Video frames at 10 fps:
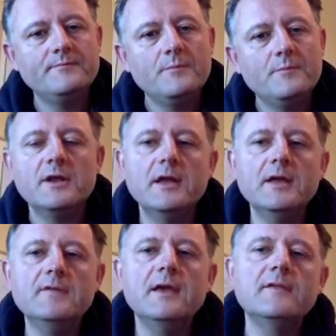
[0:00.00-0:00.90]
but
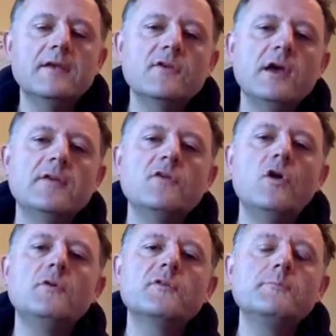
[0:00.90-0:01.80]
it's
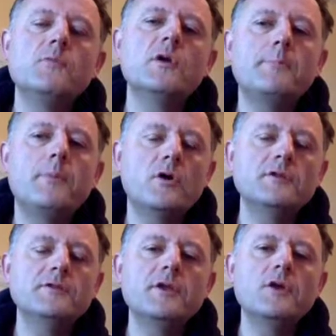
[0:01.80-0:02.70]
almost more
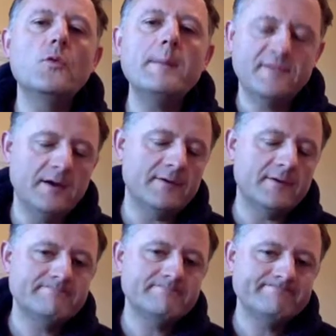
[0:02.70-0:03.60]
important than a website.